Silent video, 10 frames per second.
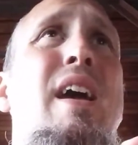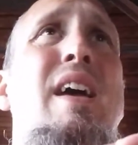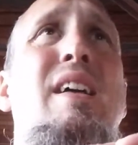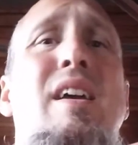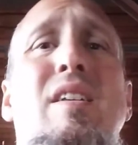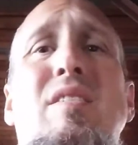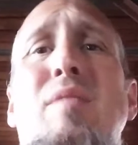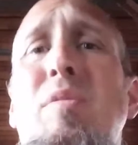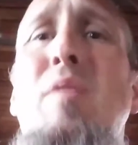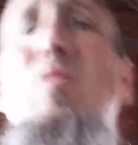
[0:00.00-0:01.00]
and
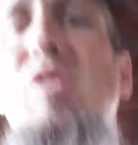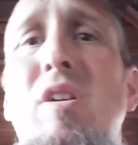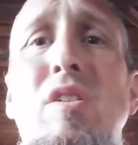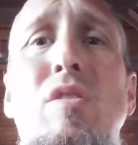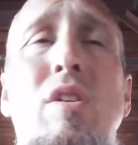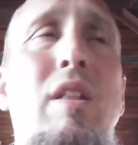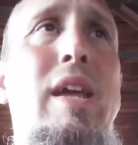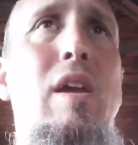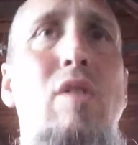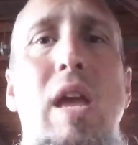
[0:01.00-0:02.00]
sometimes you're
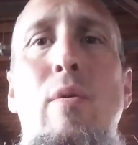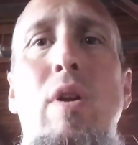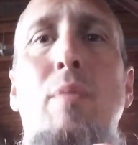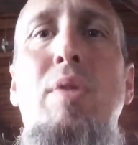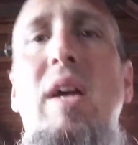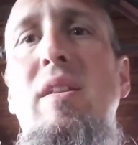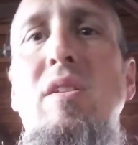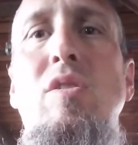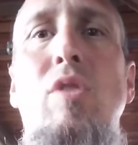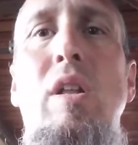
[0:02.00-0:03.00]
like, okay, I want to apply
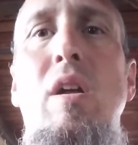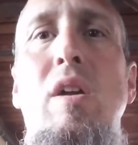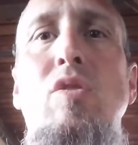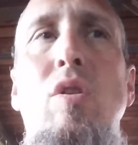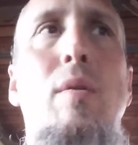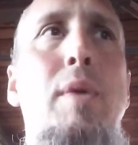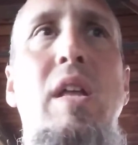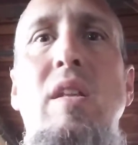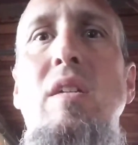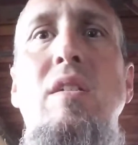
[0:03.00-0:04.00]
this joint lock to them,
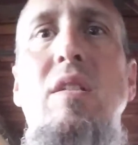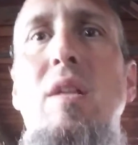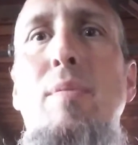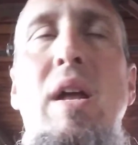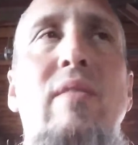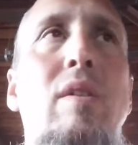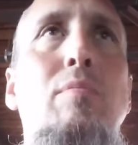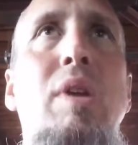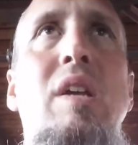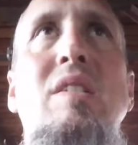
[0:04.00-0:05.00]
and they just slip out of
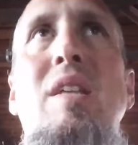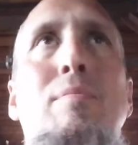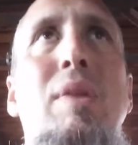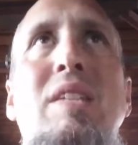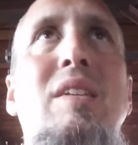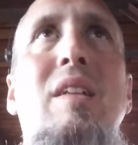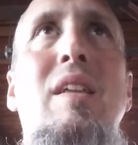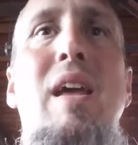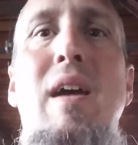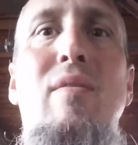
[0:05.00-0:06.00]
it because they
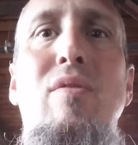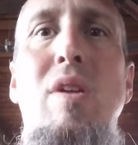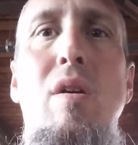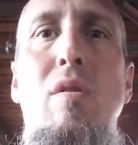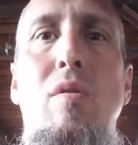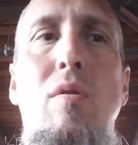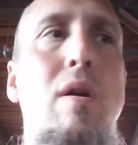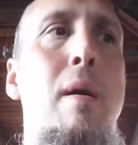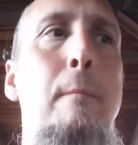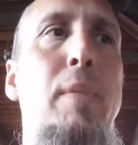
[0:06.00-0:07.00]
basically have no
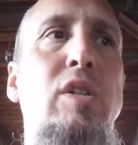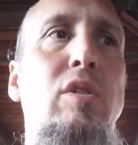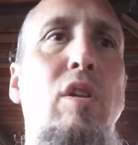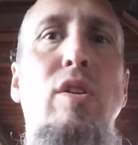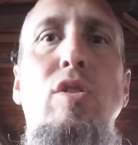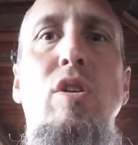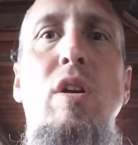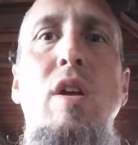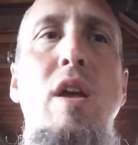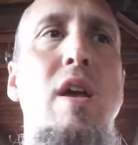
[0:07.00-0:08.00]

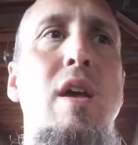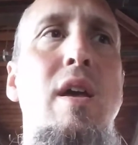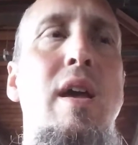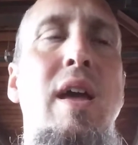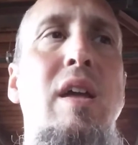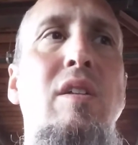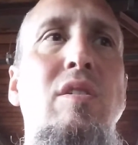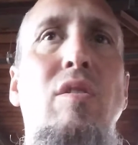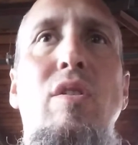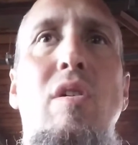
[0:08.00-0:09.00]
musculature, and
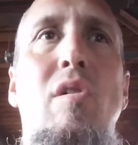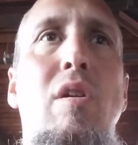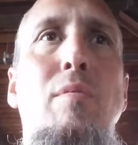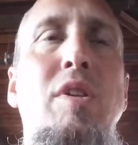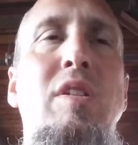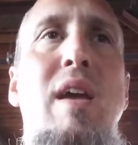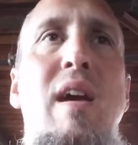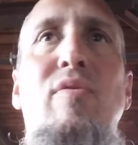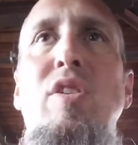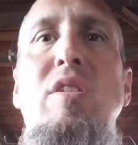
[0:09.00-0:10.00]
so their arm is
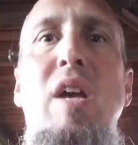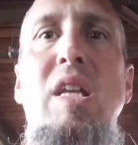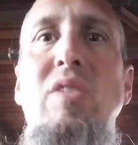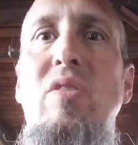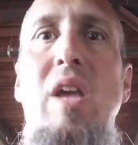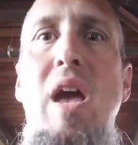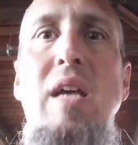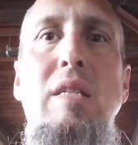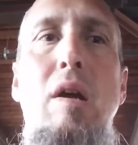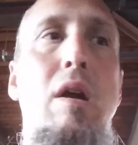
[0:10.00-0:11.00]
half the size of a
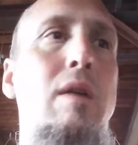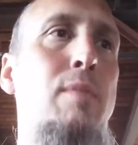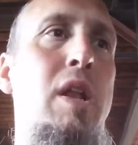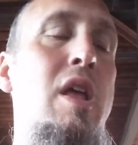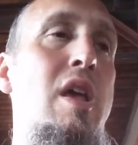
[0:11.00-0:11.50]
guy's arm,